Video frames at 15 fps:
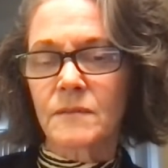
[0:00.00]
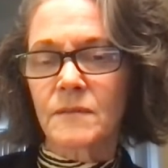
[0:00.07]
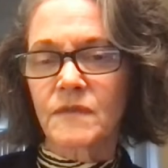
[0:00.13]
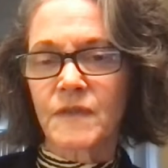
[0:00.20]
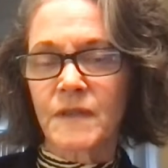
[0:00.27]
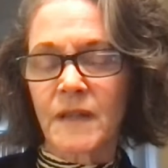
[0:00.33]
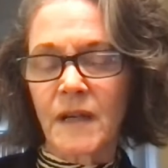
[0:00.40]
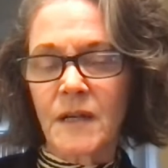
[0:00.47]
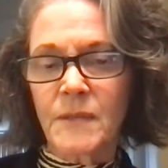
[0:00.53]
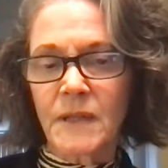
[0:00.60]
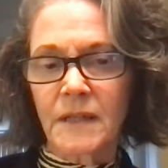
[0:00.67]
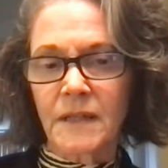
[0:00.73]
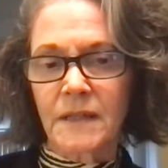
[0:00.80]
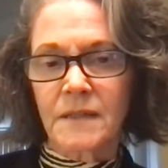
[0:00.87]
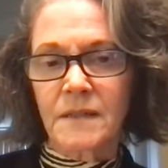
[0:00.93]

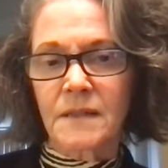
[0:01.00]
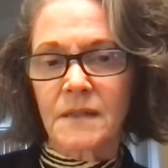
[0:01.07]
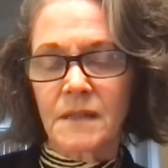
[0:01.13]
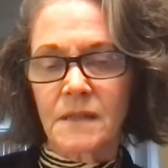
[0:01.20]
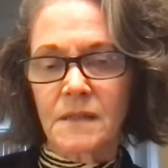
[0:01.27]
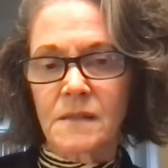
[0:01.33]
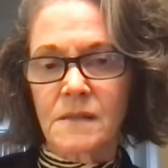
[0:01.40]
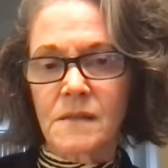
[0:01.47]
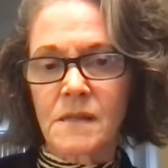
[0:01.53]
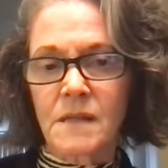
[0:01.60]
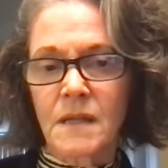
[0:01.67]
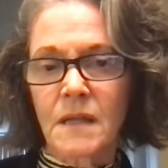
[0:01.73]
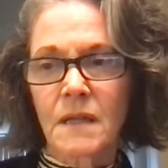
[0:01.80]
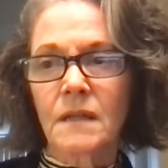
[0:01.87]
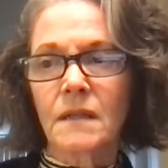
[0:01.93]
phenomenon is
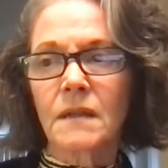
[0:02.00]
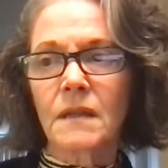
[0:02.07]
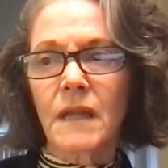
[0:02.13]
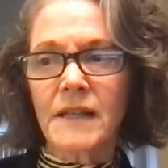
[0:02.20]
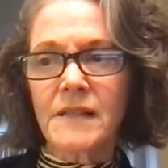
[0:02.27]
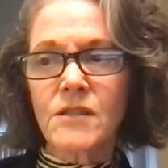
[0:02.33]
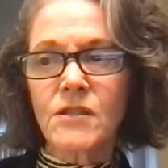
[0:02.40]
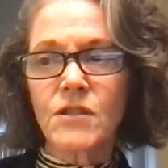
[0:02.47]
let's